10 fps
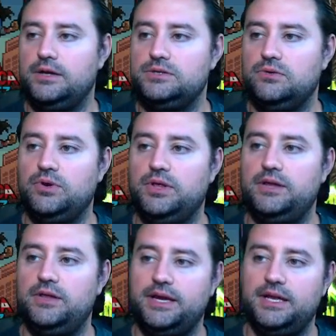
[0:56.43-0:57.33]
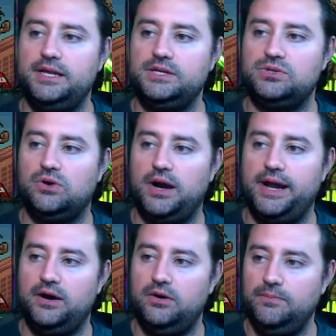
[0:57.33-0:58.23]
So really, like, getting Sauron
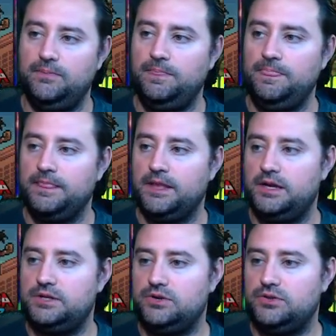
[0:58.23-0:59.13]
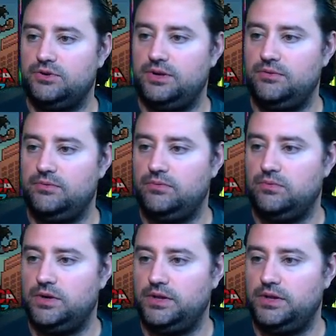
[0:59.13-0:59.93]
out on turn 3 really